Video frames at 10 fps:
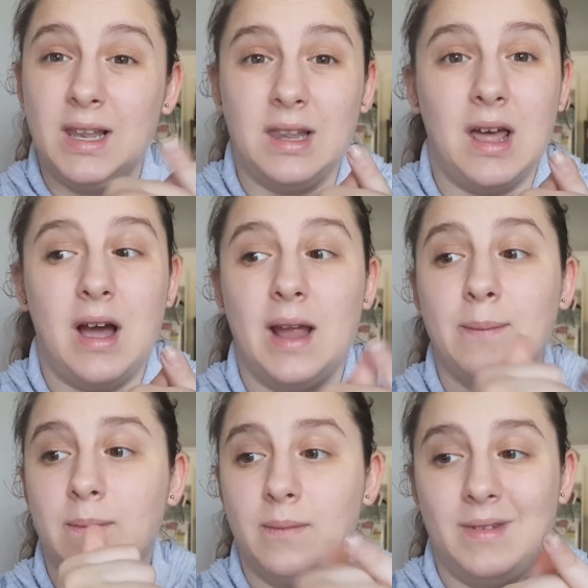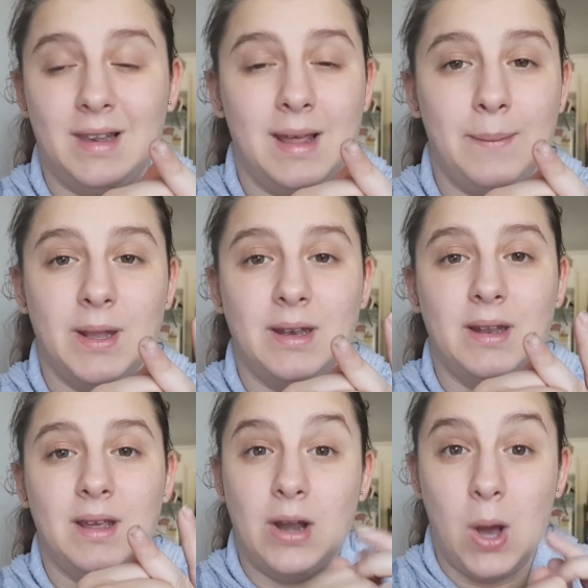lime, lemon,
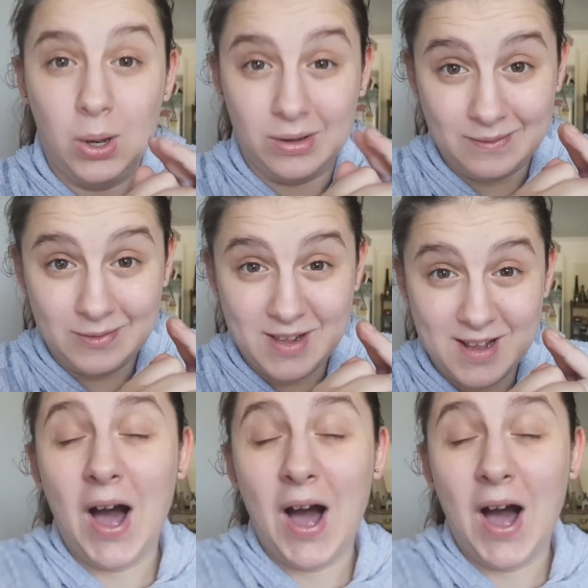and olives.